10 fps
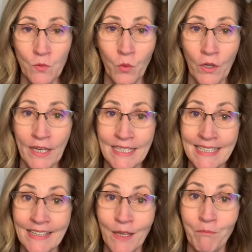work is
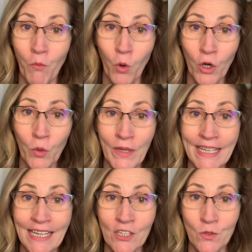that the more we
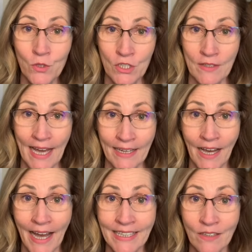get used to that
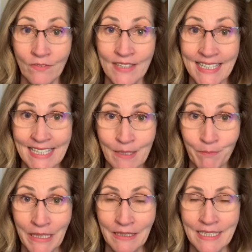kind of
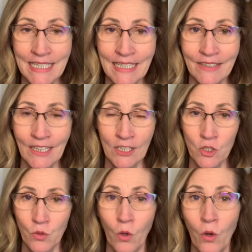stability in the
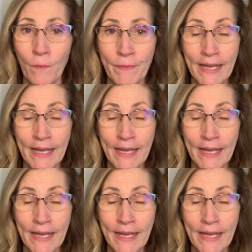control,